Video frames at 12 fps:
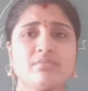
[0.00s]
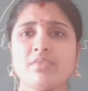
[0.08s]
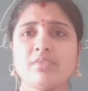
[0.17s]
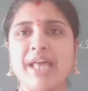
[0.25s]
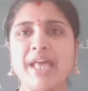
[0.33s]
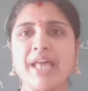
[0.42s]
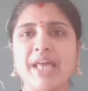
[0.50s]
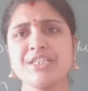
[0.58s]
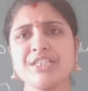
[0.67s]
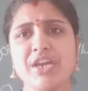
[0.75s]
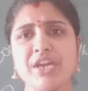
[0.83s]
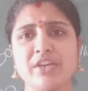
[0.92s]

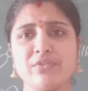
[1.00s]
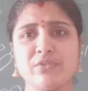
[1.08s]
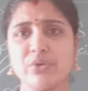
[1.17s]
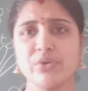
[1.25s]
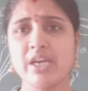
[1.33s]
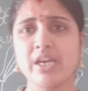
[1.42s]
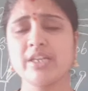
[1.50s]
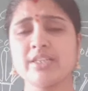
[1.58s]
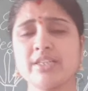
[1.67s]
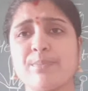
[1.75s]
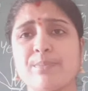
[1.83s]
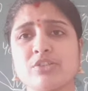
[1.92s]
anesthesia. If you eat
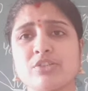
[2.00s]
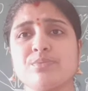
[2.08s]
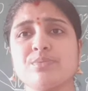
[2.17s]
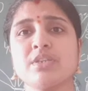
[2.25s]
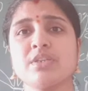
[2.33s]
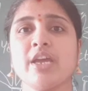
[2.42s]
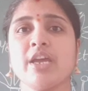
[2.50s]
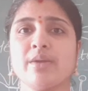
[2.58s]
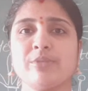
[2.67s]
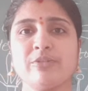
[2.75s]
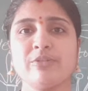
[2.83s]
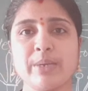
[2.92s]
some mushrooms,
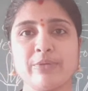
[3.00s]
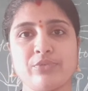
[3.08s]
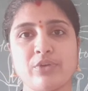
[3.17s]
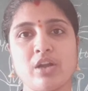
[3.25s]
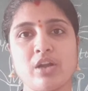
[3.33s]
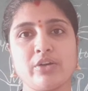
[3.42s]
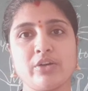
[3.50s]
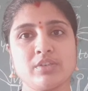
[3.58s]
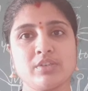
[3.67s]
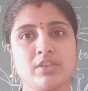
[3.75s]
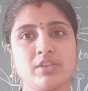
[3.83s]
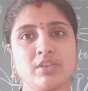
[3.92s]
we may fall down.
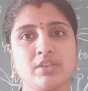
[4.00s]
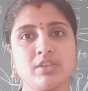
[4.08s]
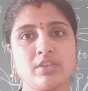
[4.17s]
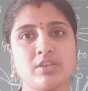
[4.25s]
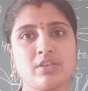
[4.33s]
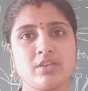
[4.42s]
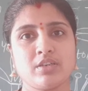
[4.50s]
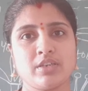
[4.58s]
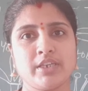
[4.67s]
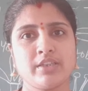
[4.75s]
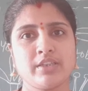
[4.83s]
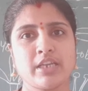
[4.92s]

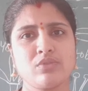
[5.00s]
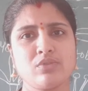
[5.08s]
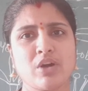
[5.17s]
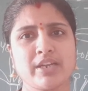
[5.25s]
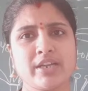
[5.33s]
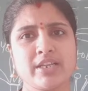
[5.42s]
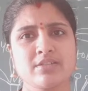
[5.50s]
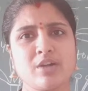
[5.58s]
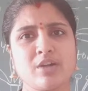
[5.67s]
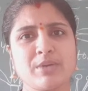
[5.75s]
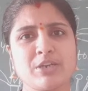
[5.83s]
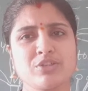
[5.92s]
In Telugu, what is called
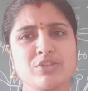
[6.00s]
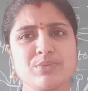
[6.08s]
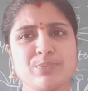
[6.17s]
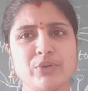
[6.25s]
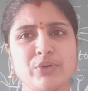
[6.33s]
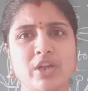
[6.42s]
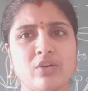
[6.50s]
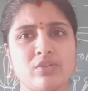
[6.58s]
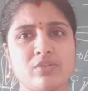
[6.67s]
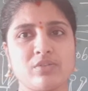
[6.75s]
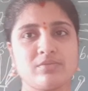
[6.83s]
mushrooms? Puttagodulu.